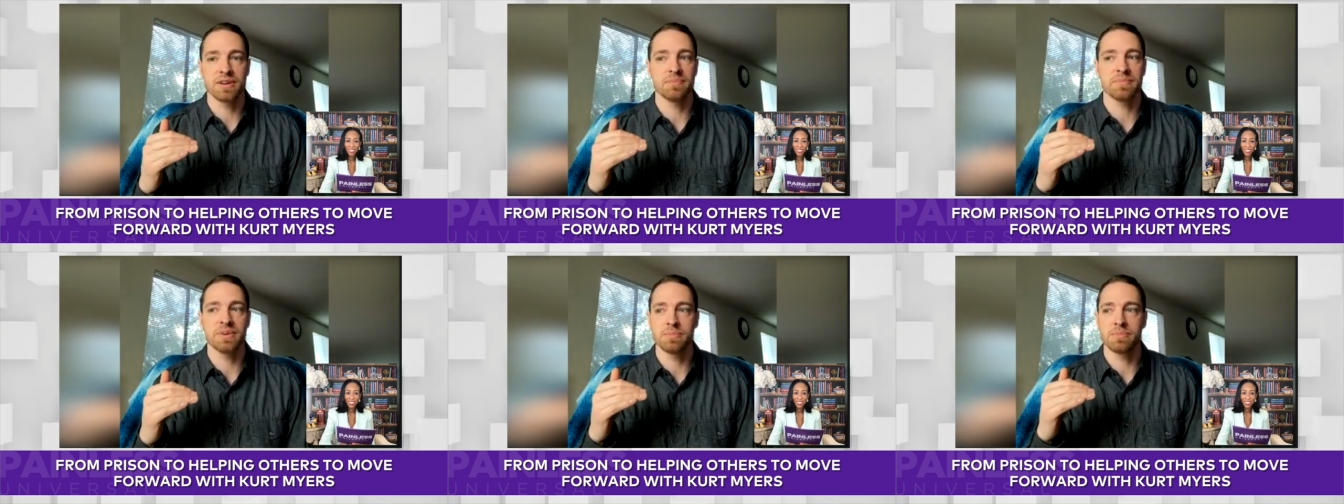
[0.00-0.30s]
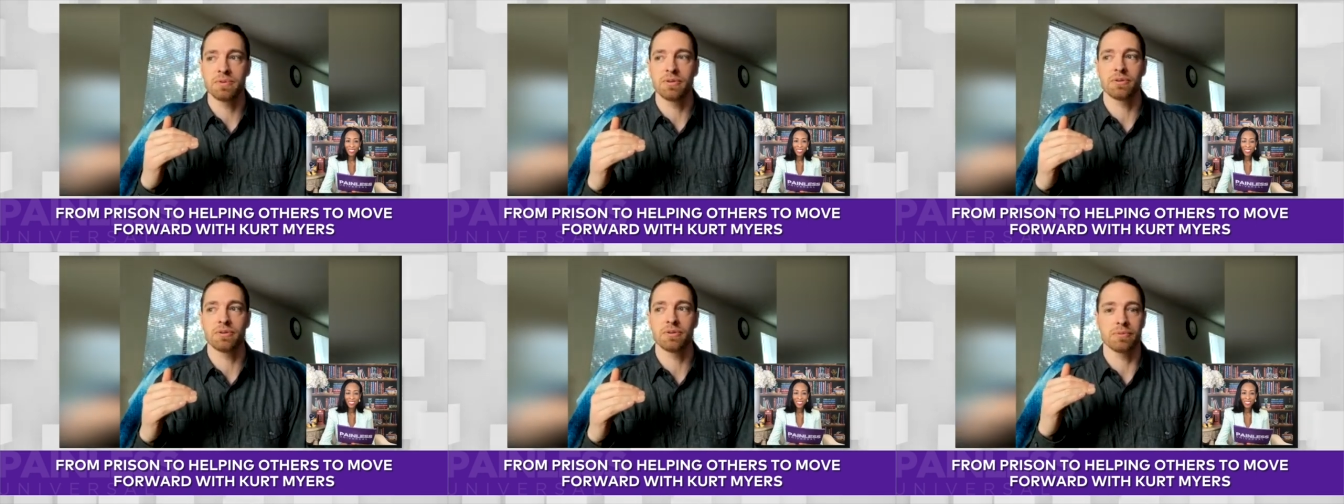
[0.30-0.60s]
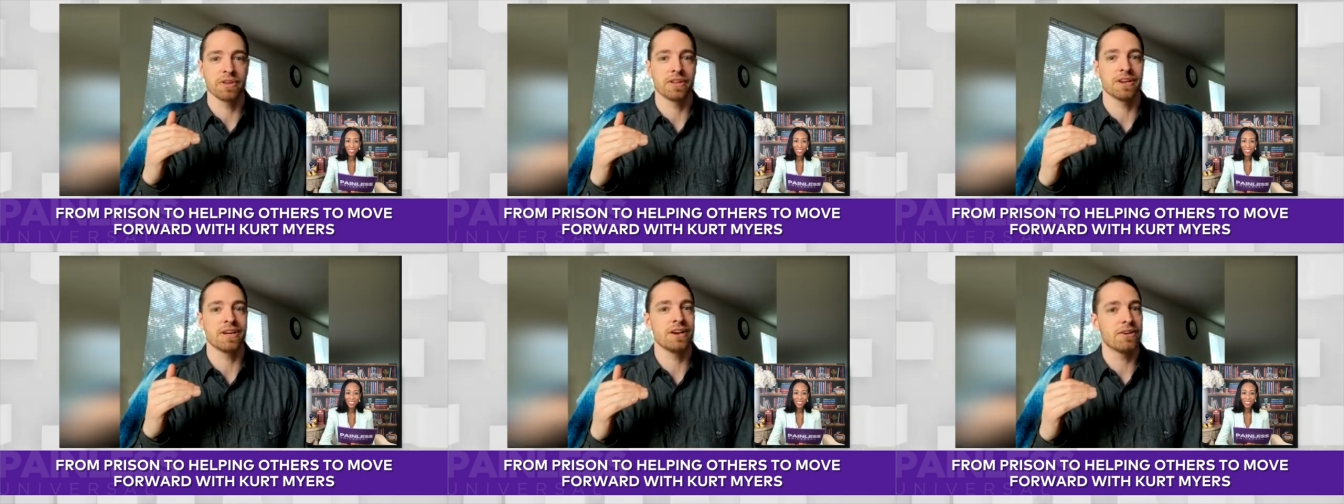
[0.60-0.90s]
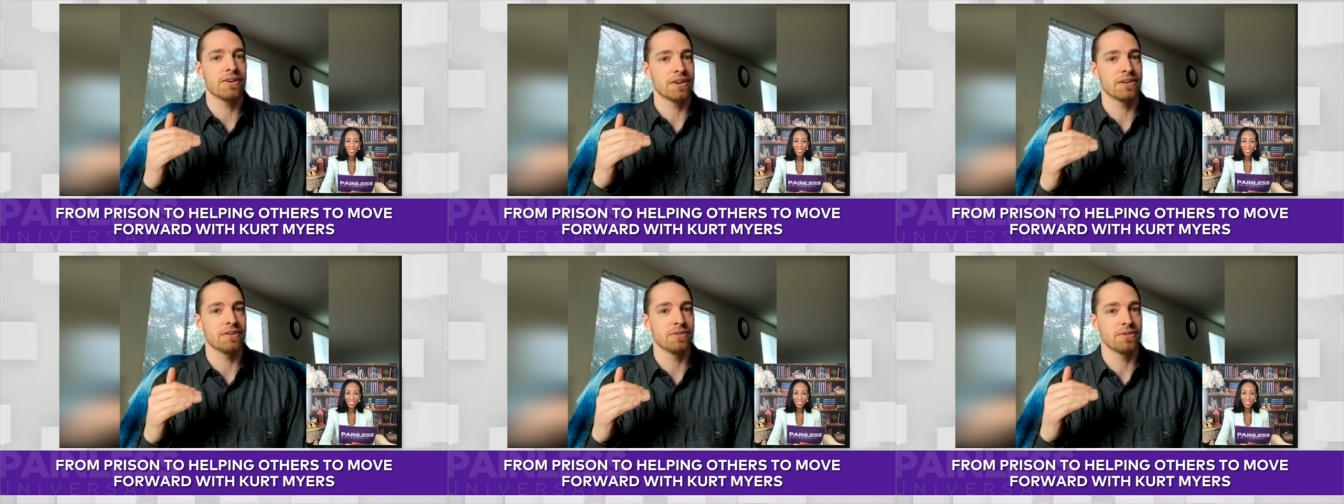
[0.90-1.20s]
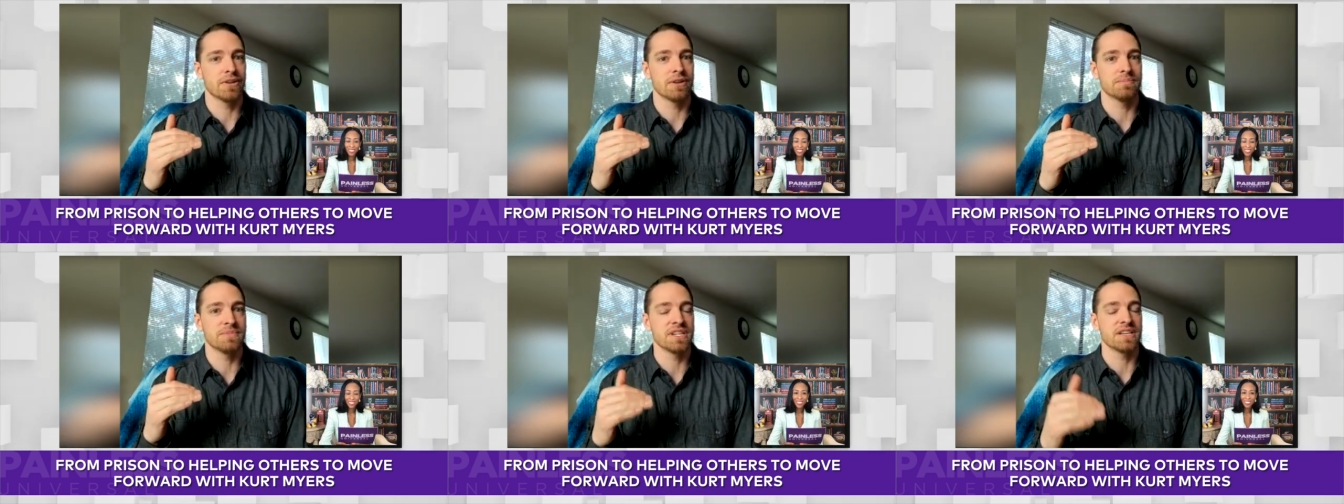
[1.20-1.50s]
people are really here at
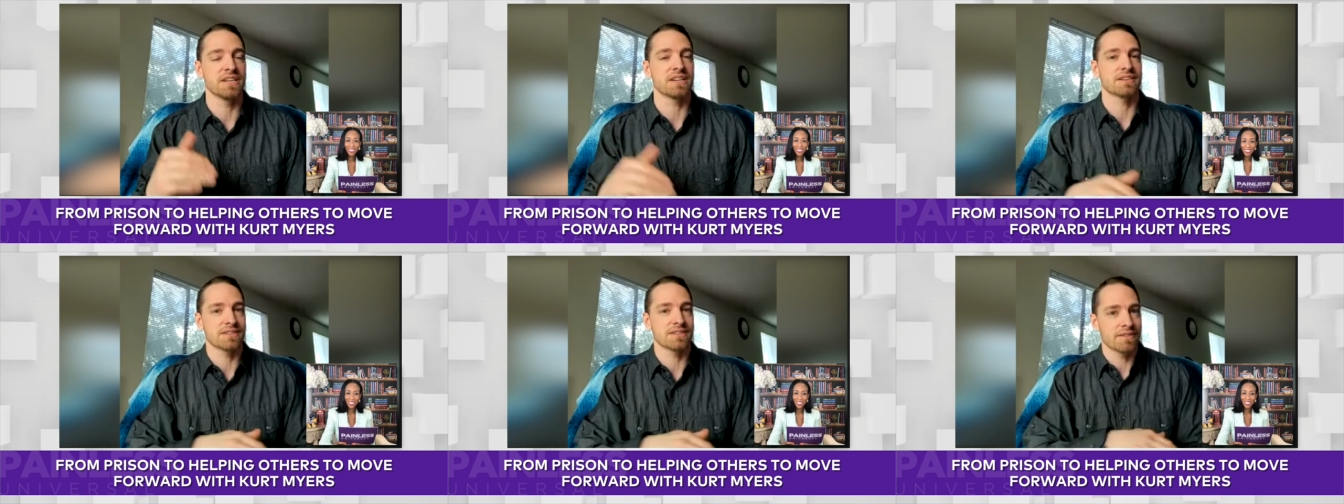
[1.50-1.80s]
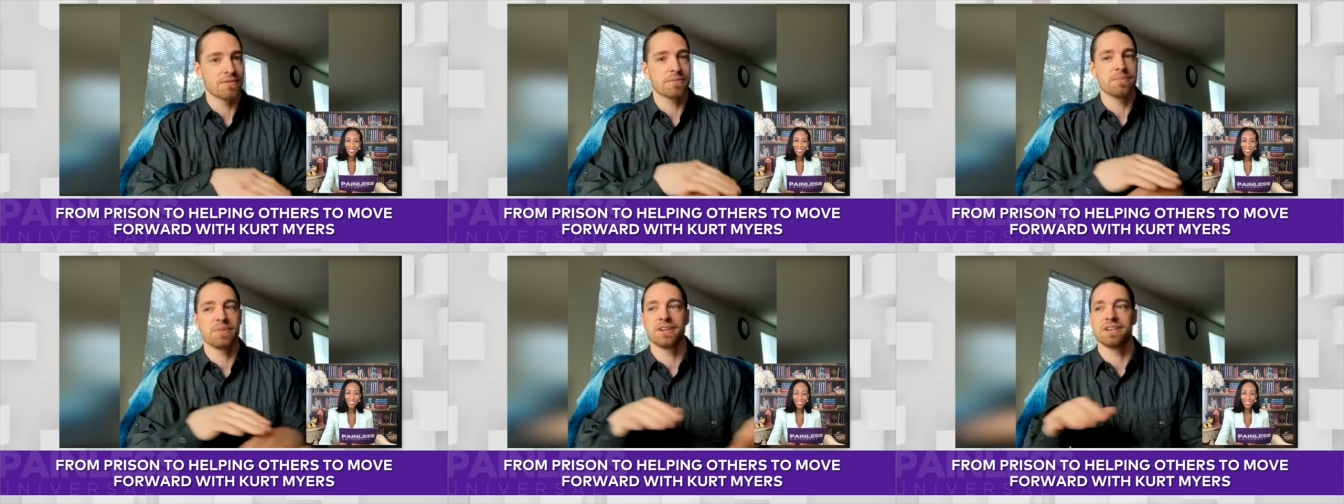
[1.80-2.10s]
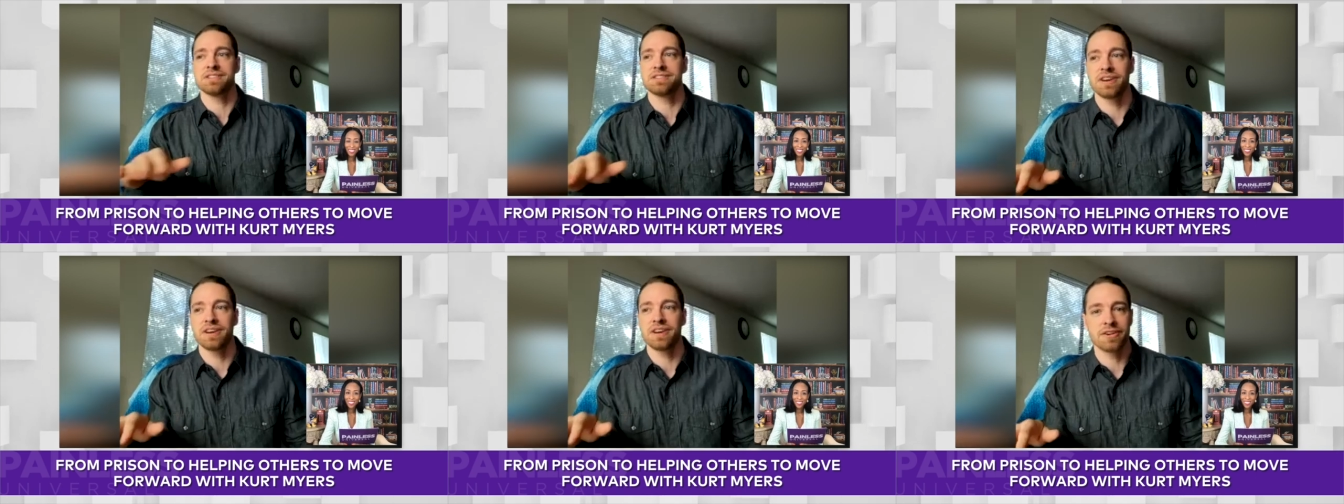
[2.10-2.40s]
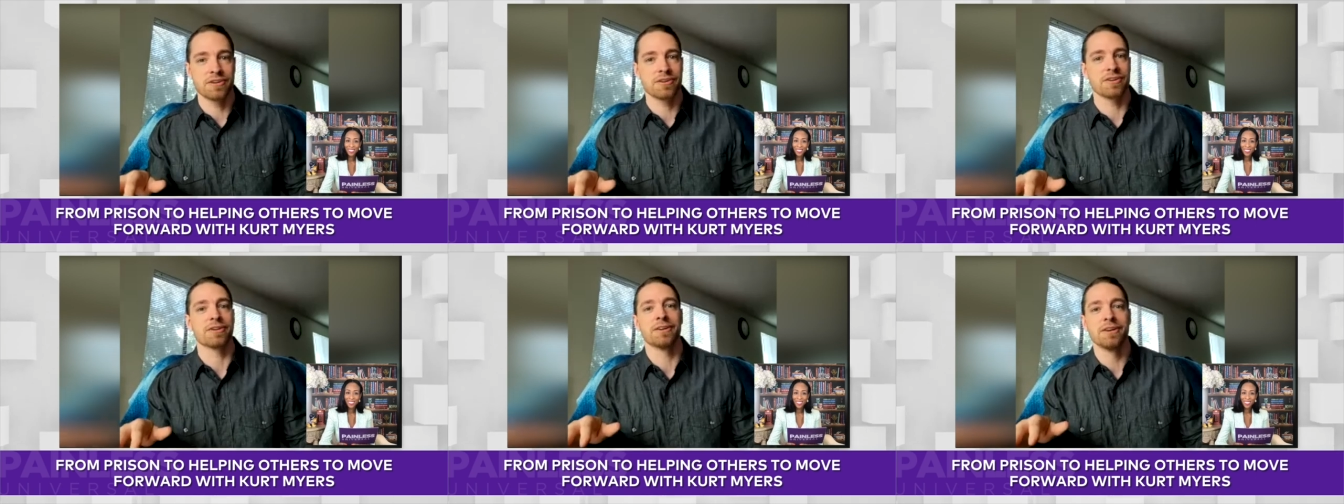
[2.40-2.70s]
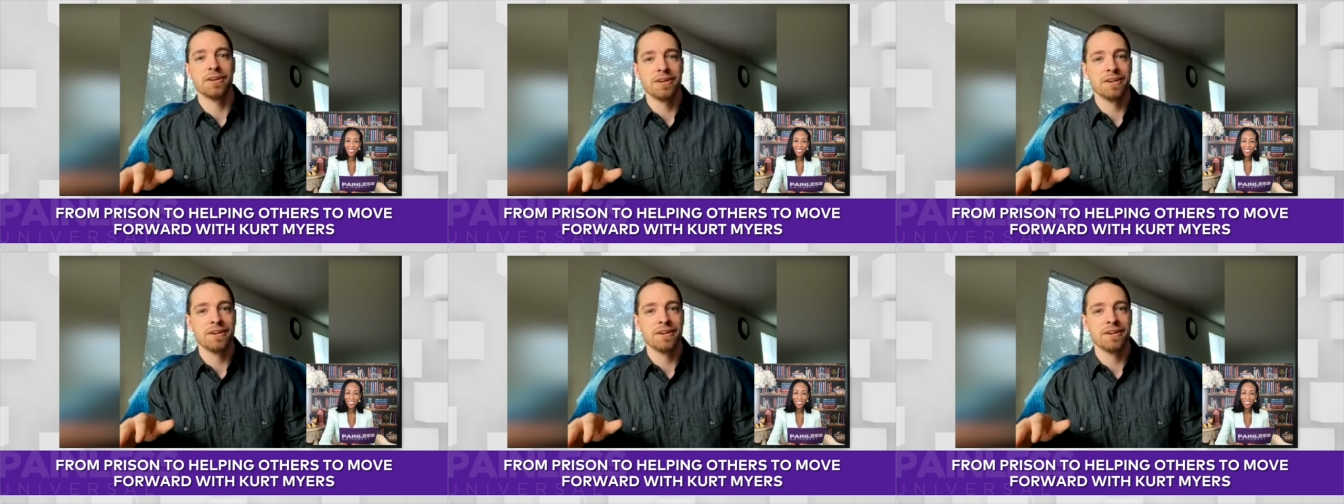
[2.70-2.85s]
uwt because everybody's under